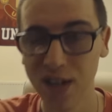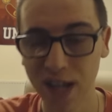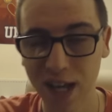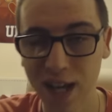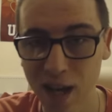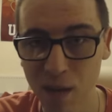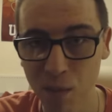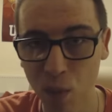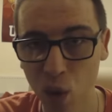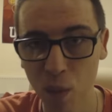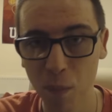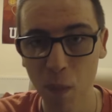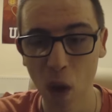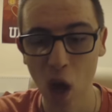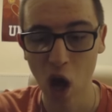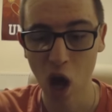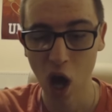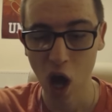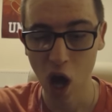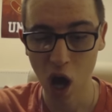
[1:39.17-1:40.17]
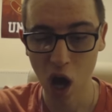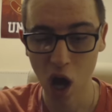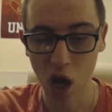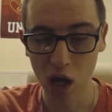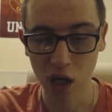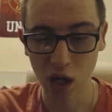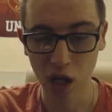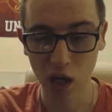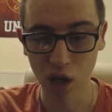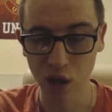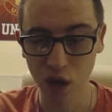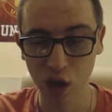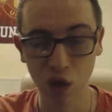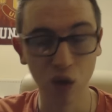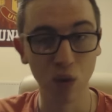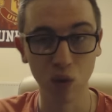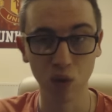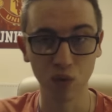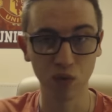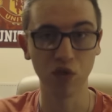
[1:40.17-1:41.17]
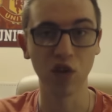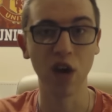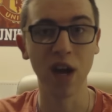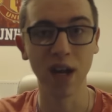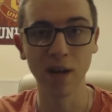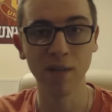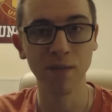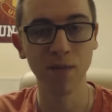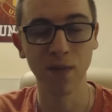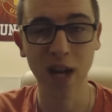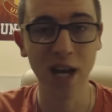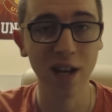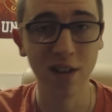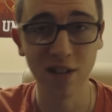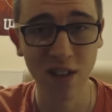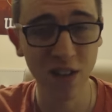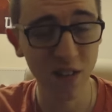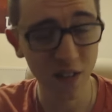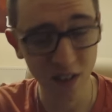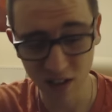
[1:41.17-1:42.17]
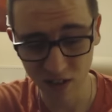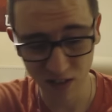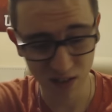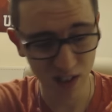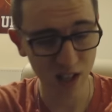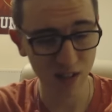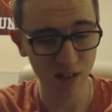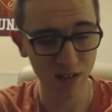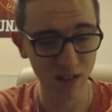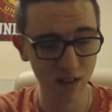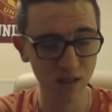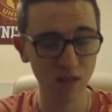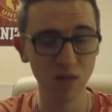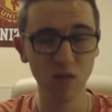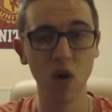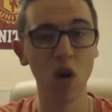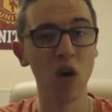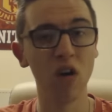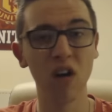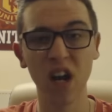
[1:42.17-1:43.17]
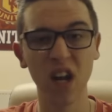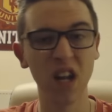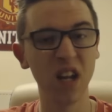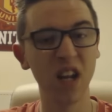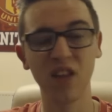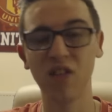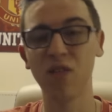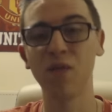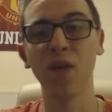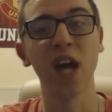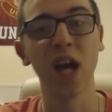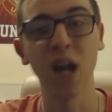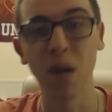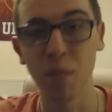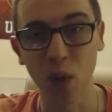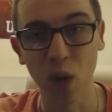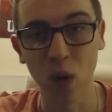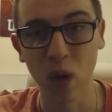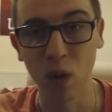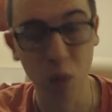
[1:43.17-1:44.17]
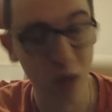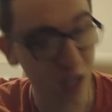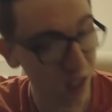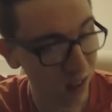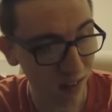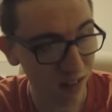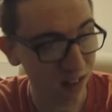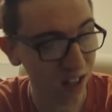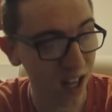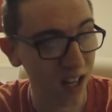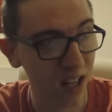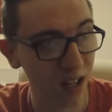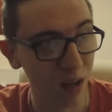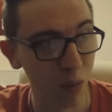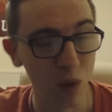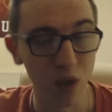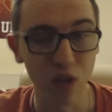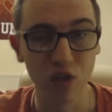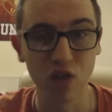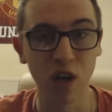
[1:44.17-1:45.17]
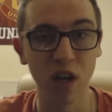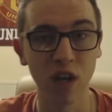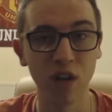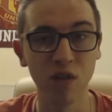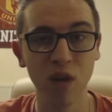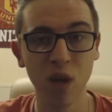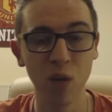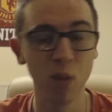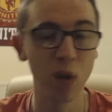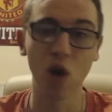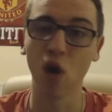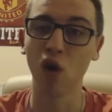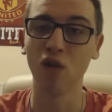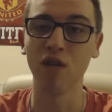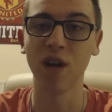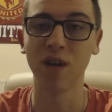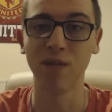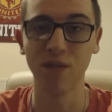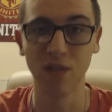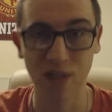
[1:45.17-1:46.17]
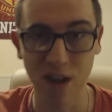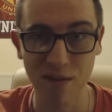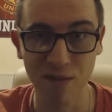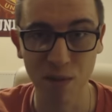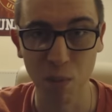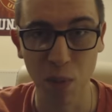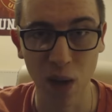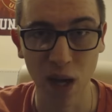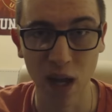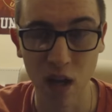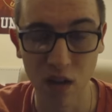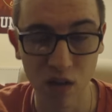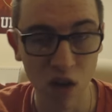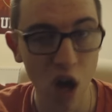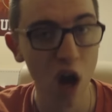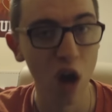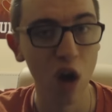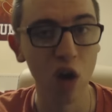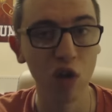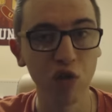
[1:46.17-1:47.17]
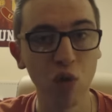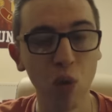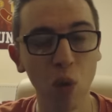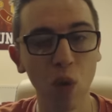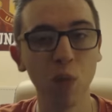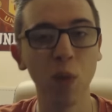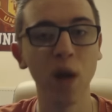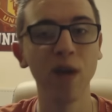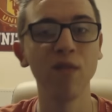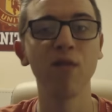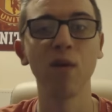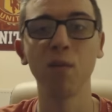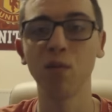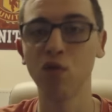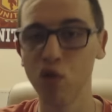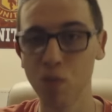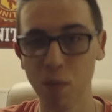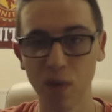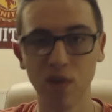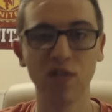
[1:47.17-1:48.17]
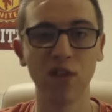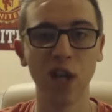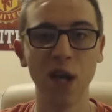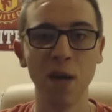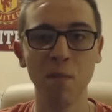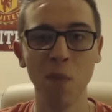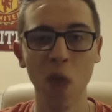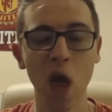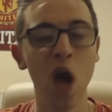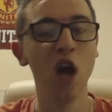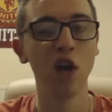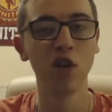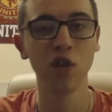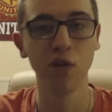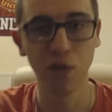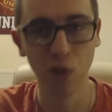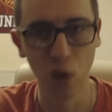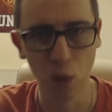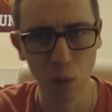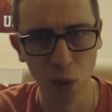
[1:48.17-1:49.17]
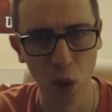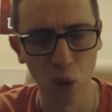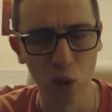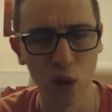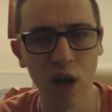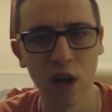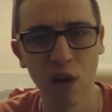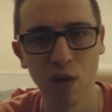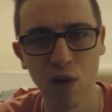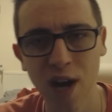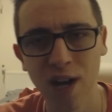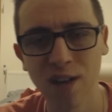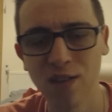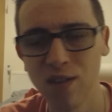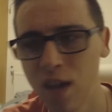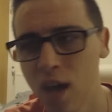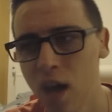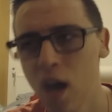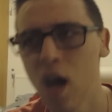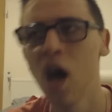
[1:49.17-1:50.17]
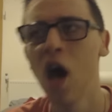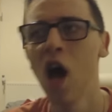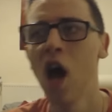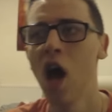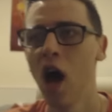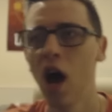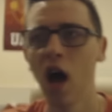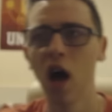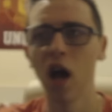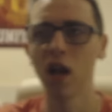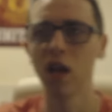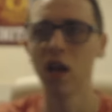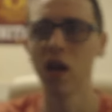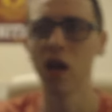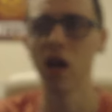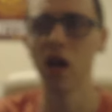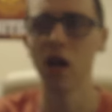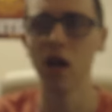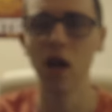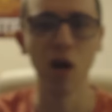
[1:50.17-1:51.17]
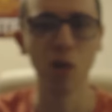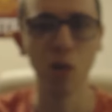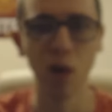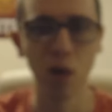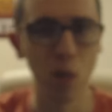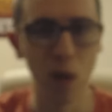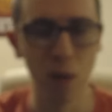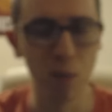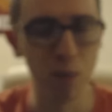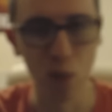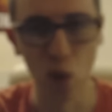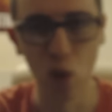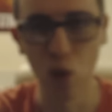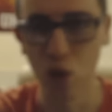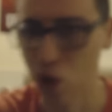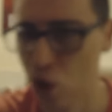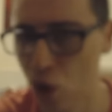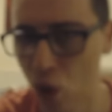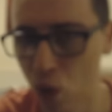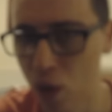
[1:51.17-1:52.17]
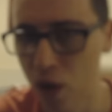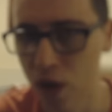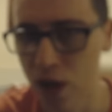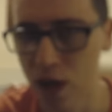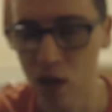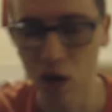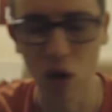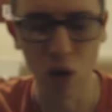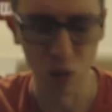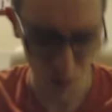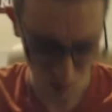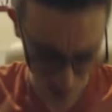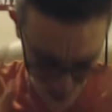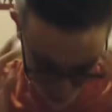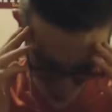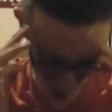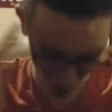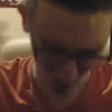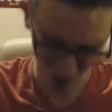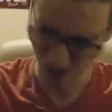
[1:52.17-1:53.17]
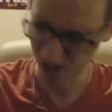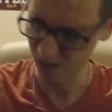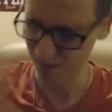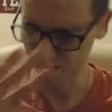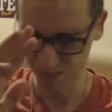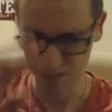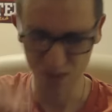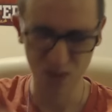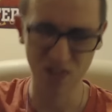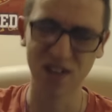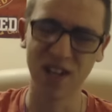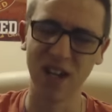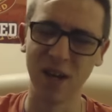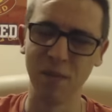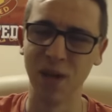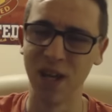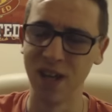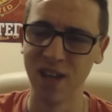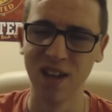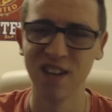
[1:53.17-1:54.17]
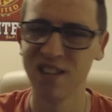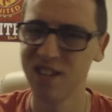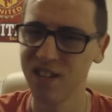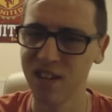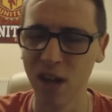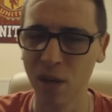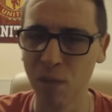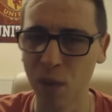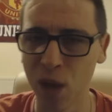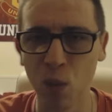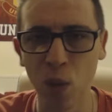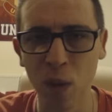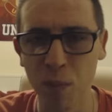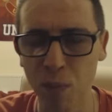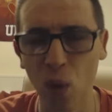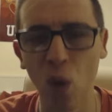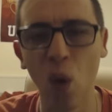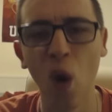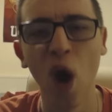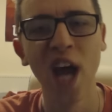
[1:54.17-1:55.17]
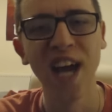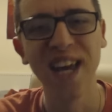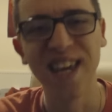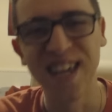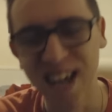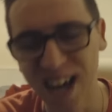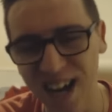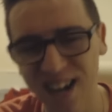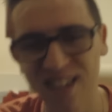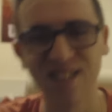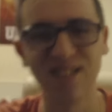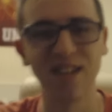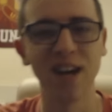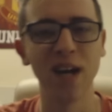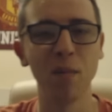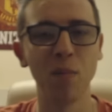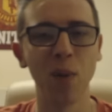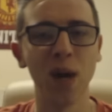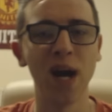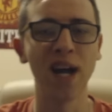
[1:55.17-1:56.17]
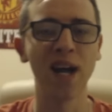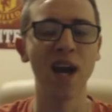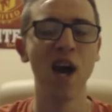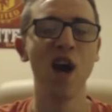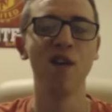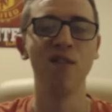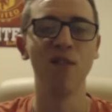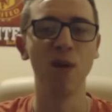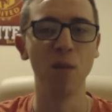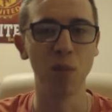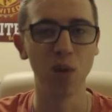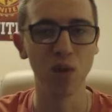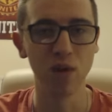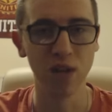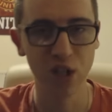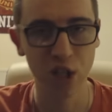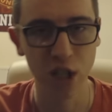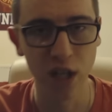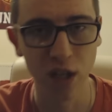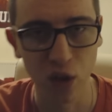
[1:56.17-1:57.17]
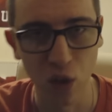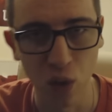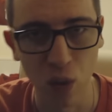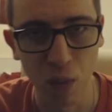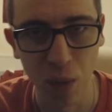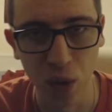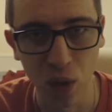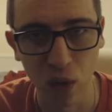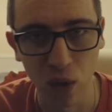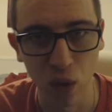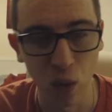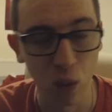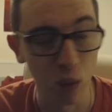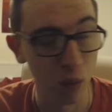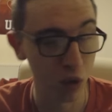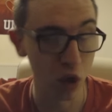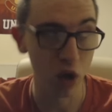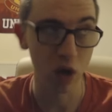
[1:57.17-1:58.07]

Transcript: take him up, and you know sign him for next season. This season, all right, let's forget about it. We didn't sign anyone in January. We got rid of seven players. Our squad went from super slim to full blown anorexia, and uh, yeah, we, we brought no one in. Oh, oh, silly me, silly me. We brought Januzaj back from Borussia Dortmund on loan.